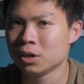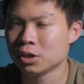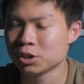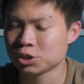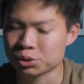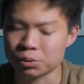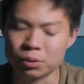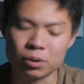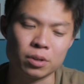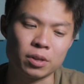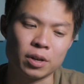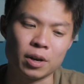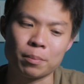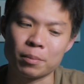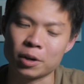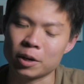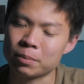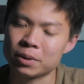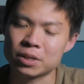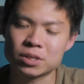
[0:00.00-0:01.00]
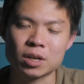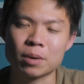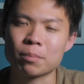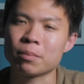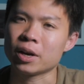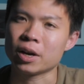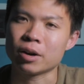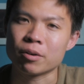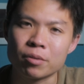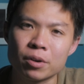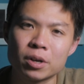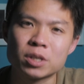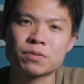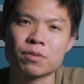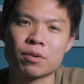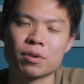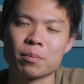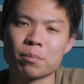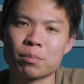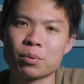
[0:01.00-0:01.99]
Sure, there may be some areas
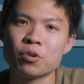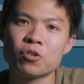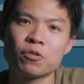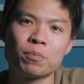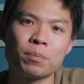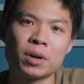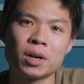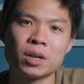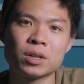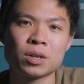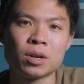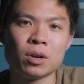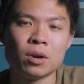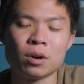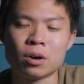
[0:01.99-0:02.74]
for improvement,